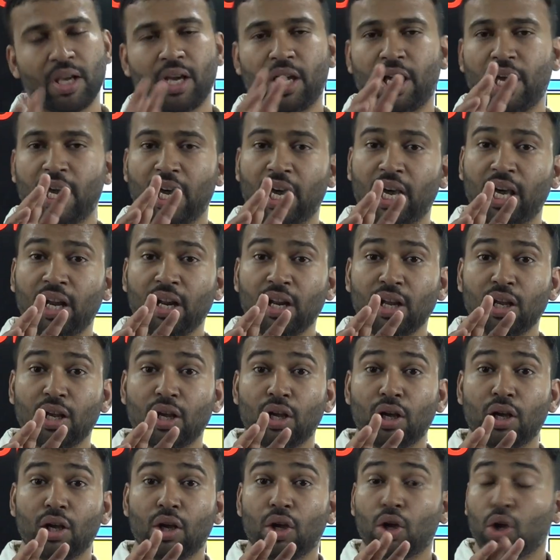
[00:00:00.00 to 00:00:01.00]

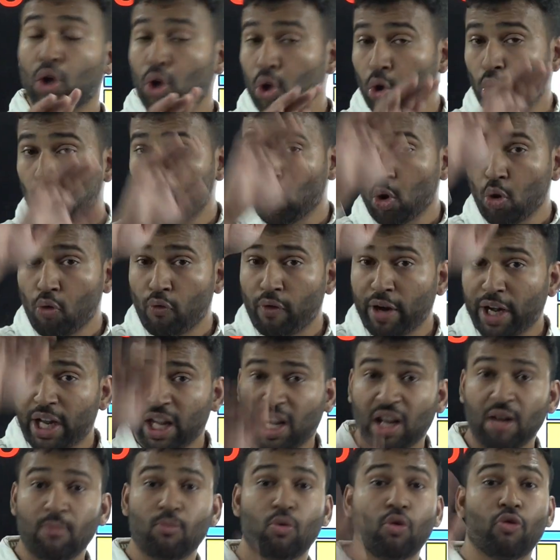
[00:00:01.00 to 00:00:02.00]
Here no
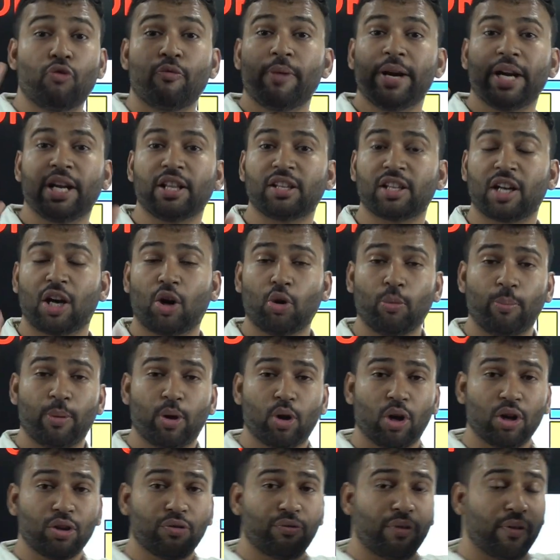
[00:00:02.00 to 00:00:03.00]
vertical movement is allowed
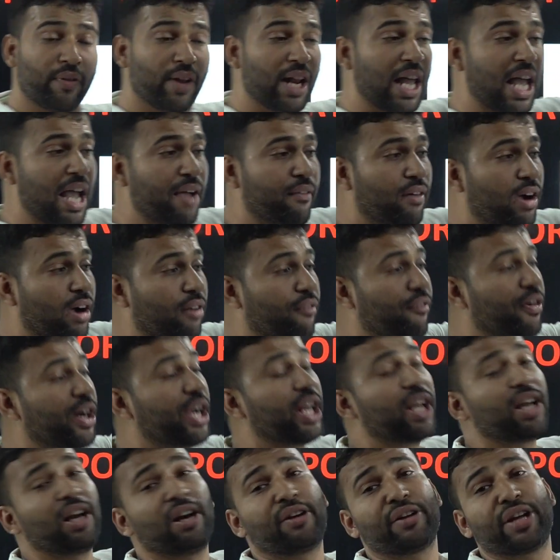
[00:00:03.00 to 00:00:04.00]
because we will have a
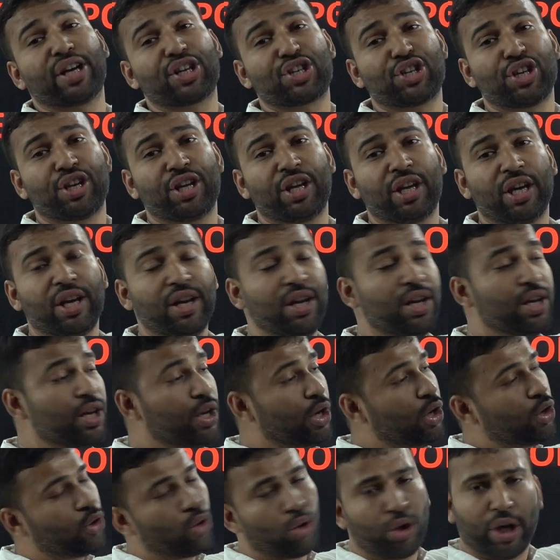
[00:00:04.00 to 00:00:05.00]
vertical reaction
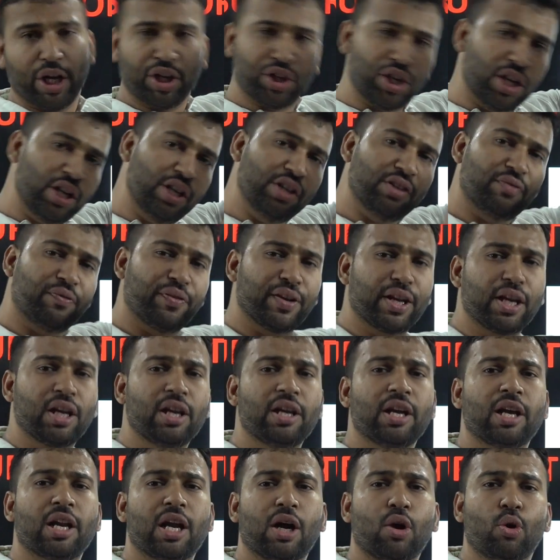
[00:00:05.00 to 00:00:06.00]
here. Rotation is
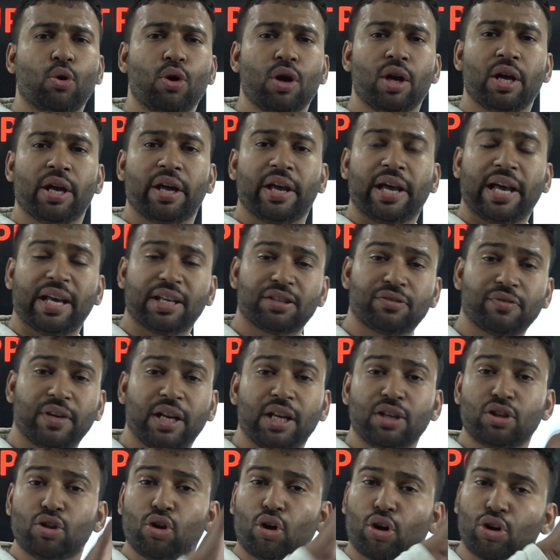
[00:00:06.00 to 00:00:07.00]
freely allowed as
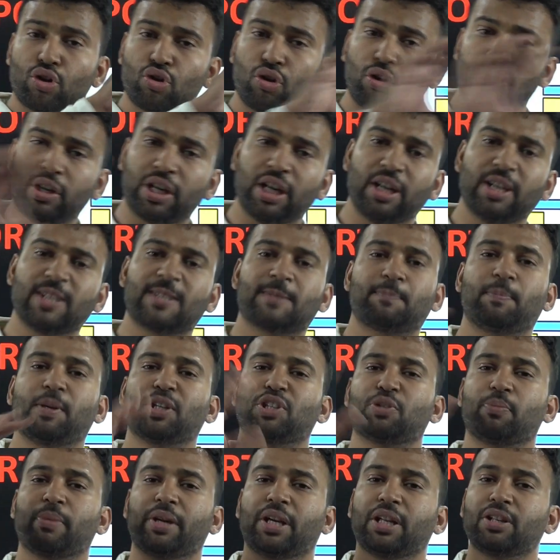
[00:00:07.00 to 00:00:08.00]
well as horizontal
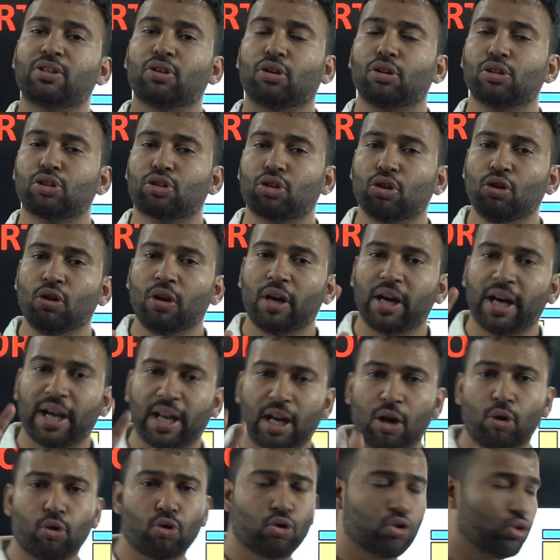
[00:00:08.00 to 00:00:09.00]
displacement is also
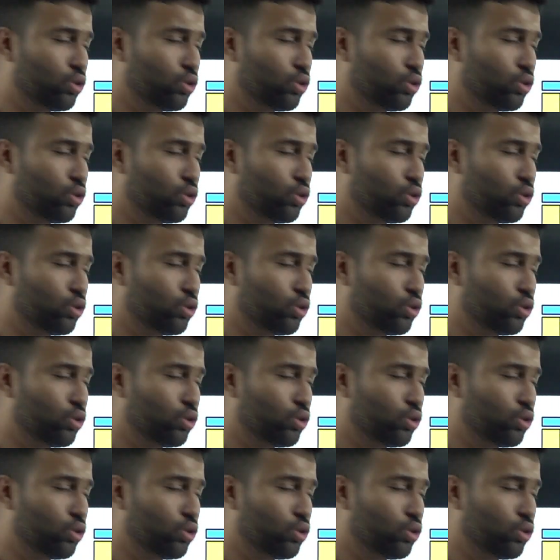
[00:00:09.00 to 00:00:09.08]
allowed.